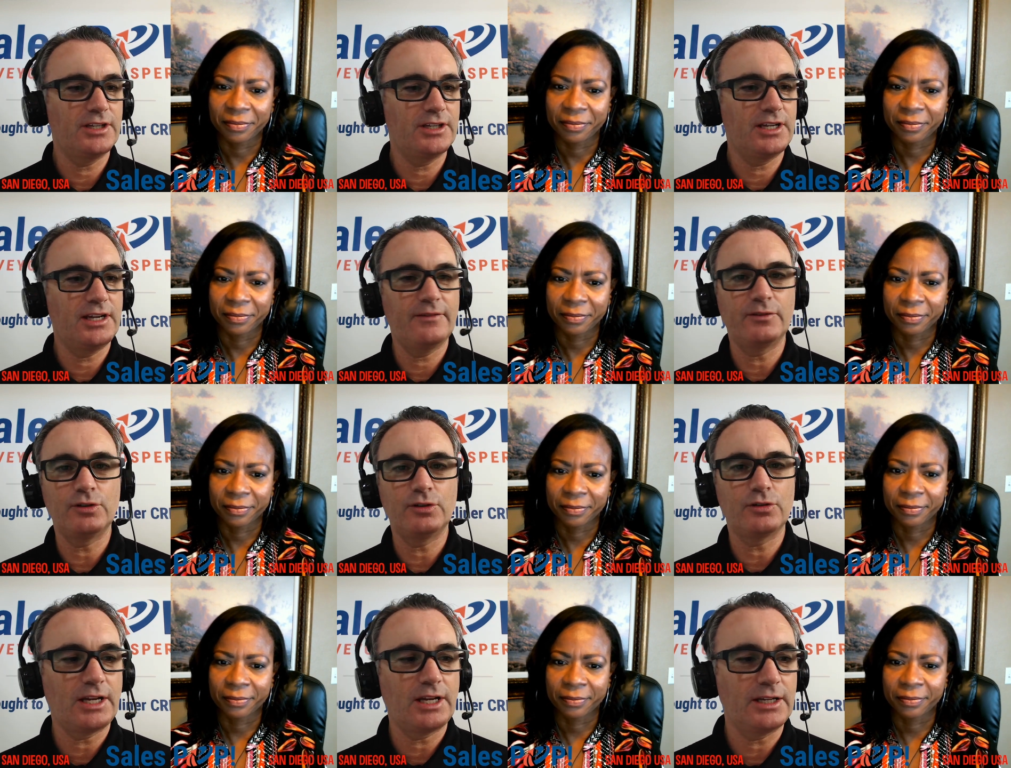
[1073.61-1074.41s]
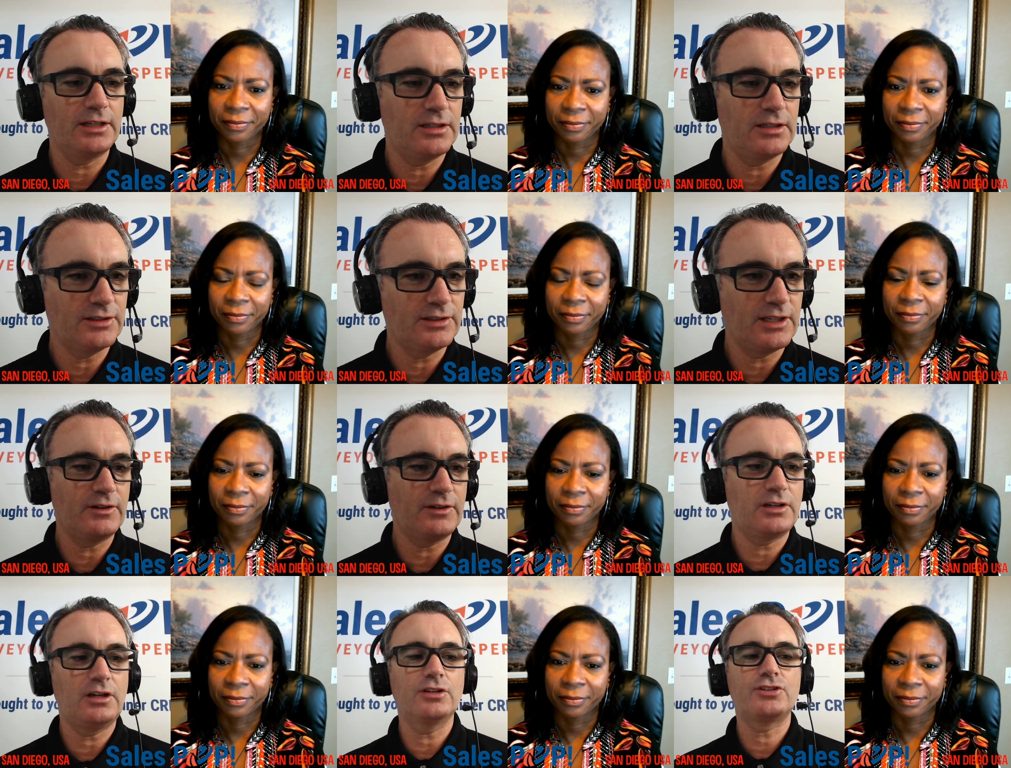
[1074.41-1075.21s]
Speaker 1: They have an organic, they
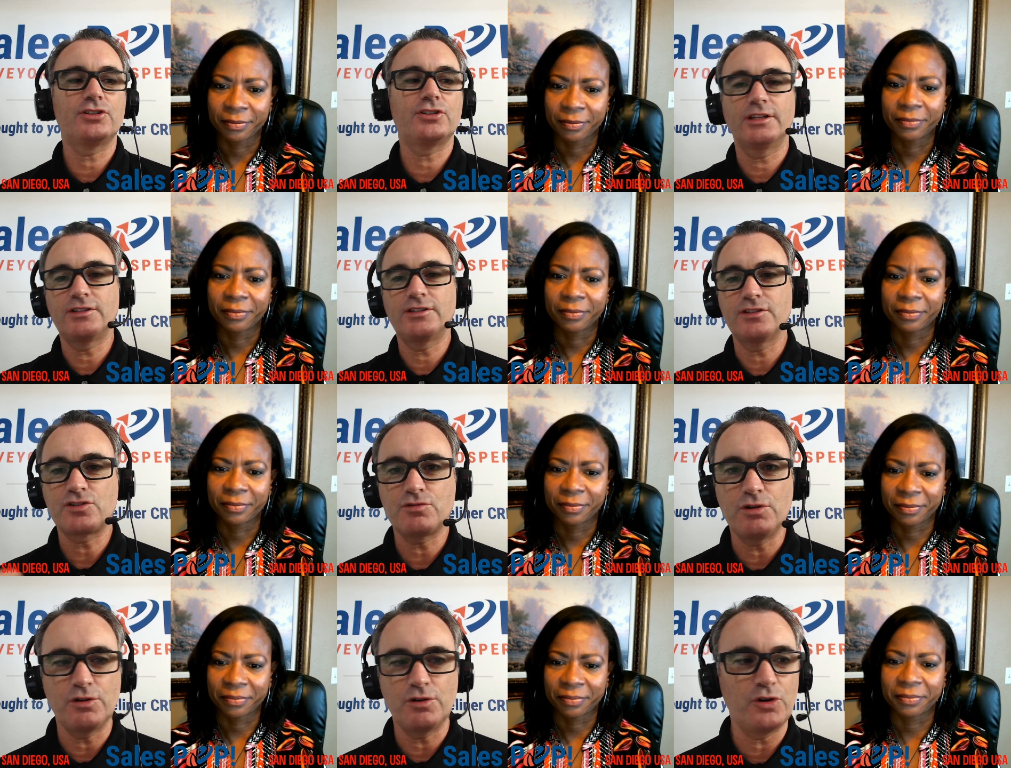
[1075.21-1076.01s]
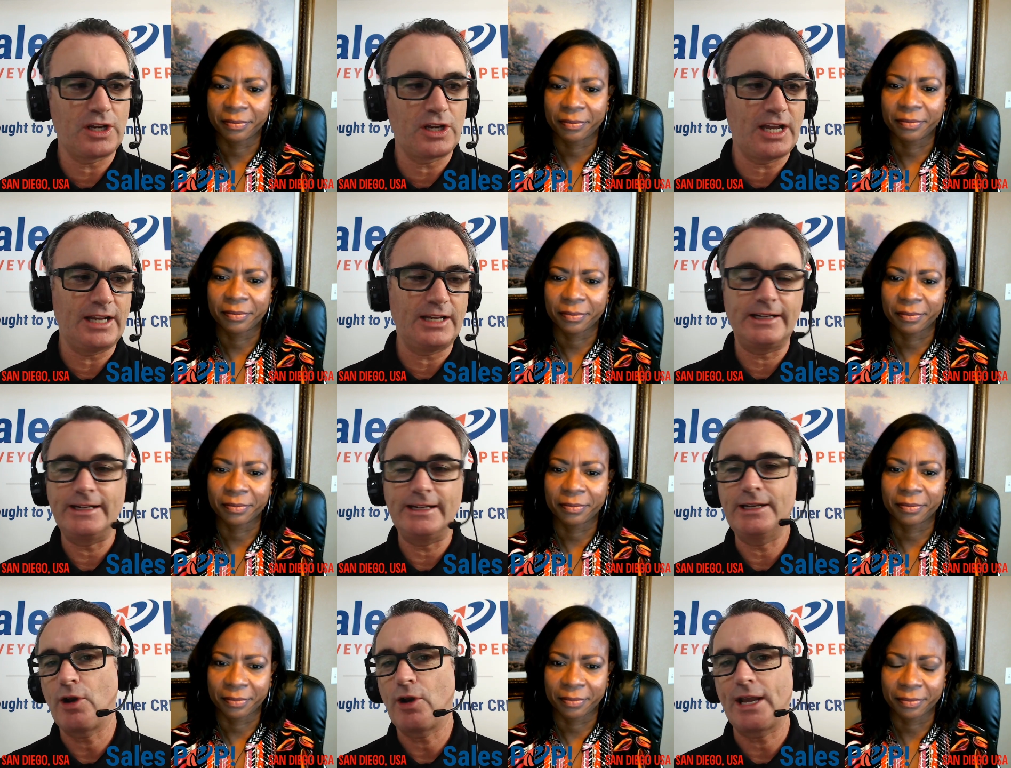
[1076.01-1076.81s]
have a culture that has grown
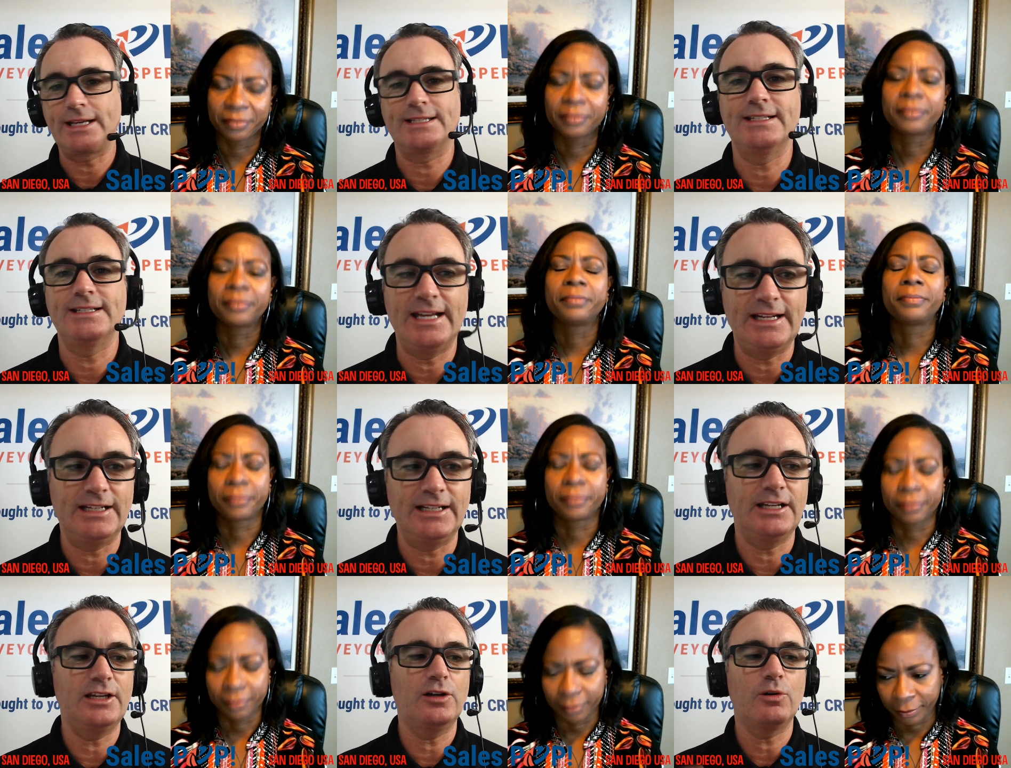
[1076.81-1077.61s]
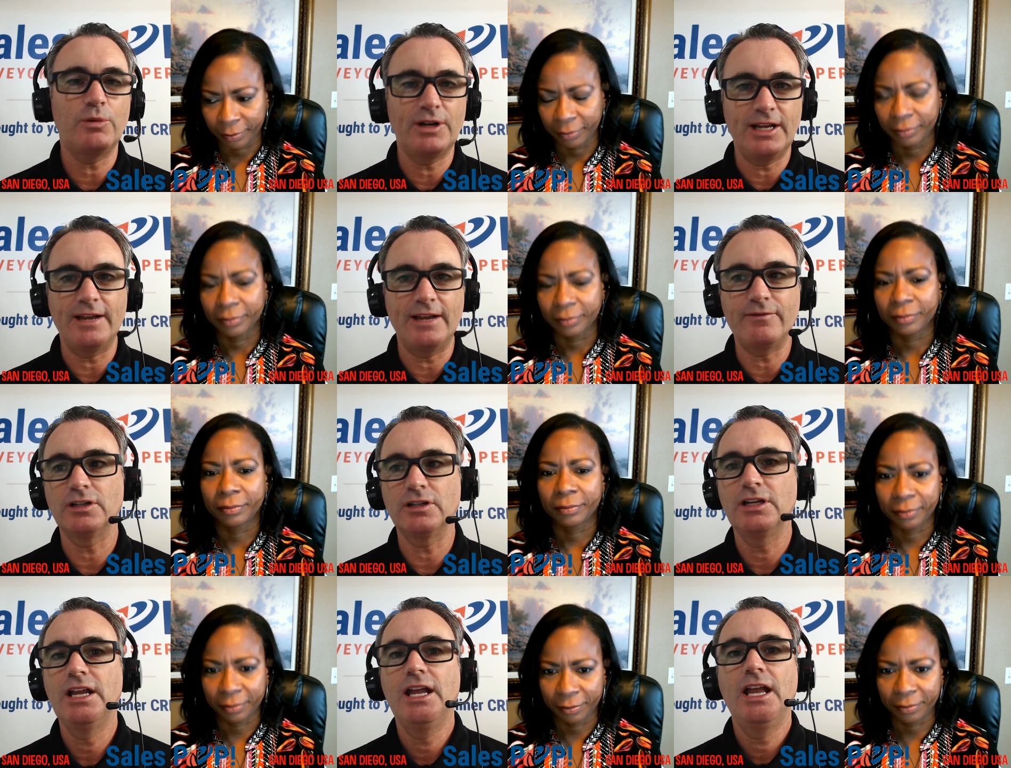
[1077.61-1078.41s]
organically or accidentally or
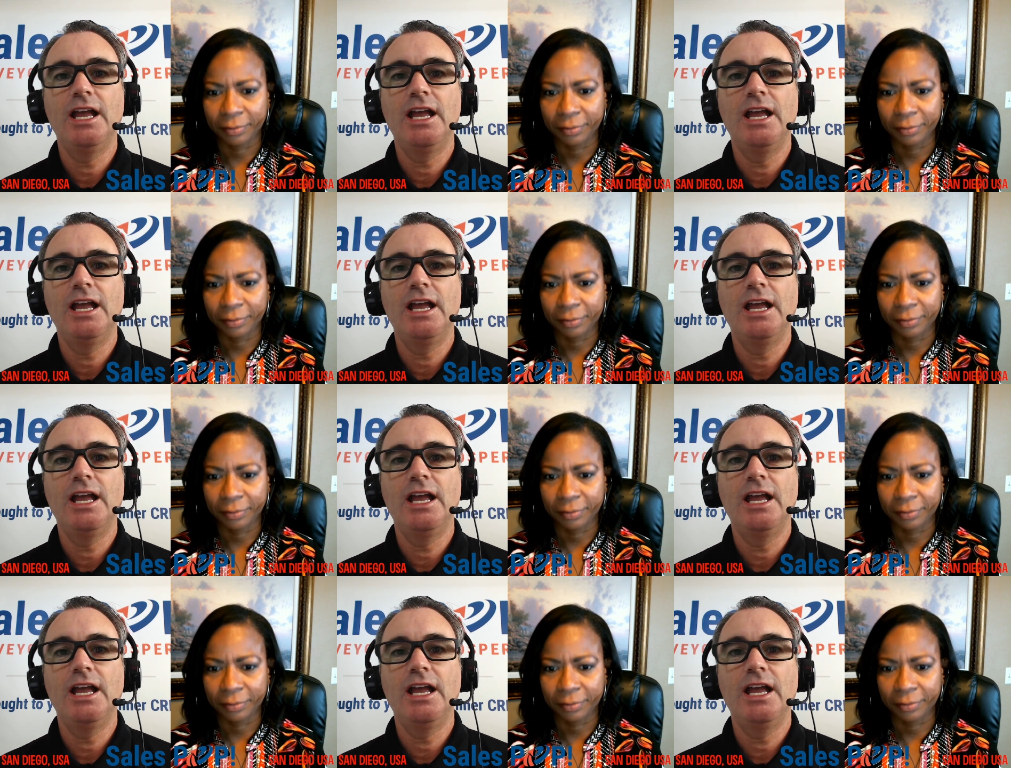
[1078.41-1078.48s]
whatever.